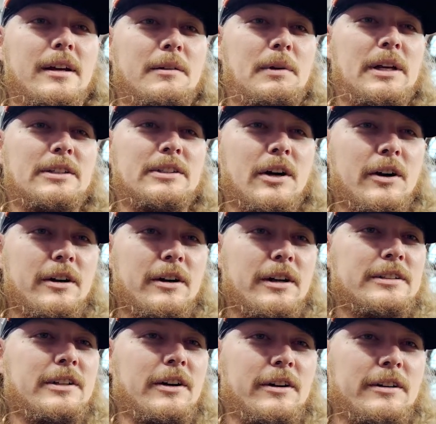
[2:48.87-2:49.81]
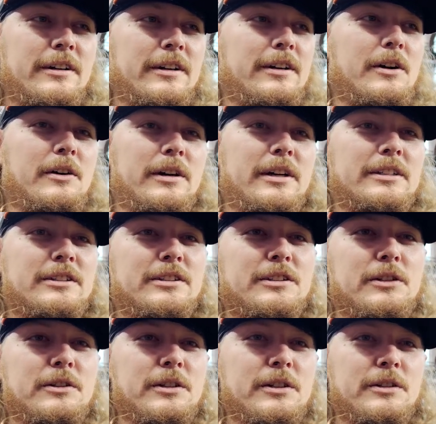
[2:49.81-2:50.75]
I mean, it's hard to go against
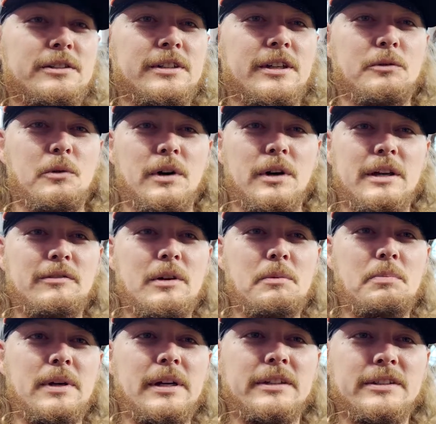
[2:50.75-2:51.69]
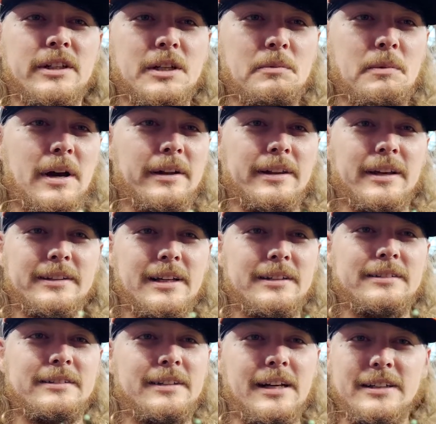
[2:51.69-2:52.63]
two dudes that have won MVPs on the mound. Like,
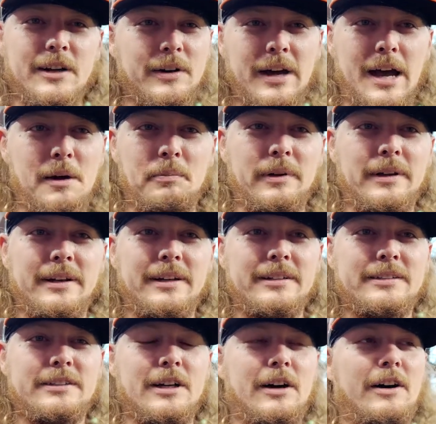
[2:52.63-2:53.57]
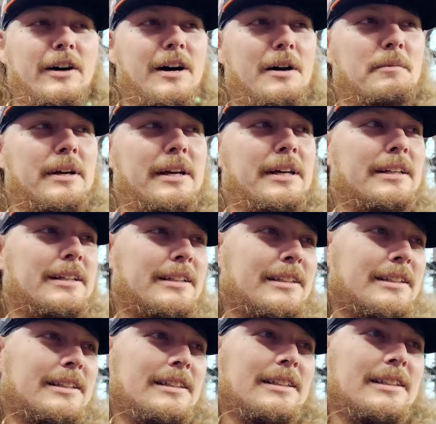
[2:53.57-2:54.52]
that don't happen. So, I mean,
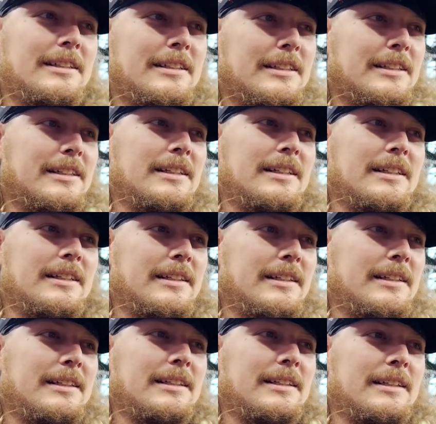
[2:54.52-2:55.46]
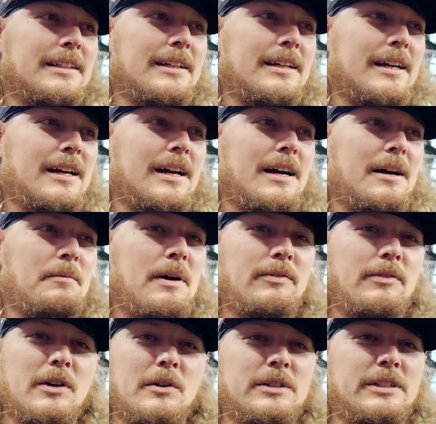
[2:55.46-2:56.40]
I'm going to have
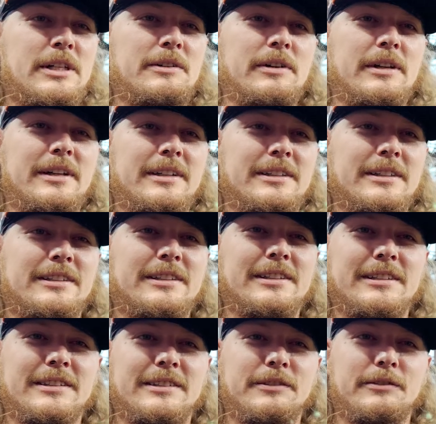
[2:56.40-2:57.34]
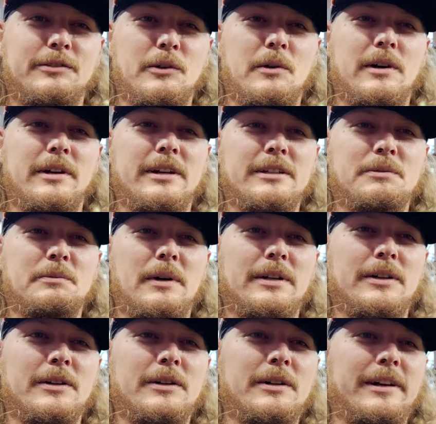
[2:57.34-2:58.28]
to go with JV just because, for one, he's my
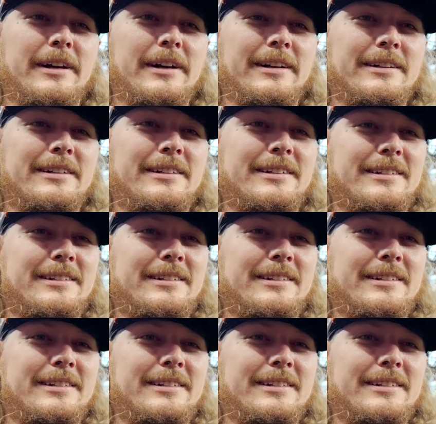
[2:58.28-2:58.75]
dude and...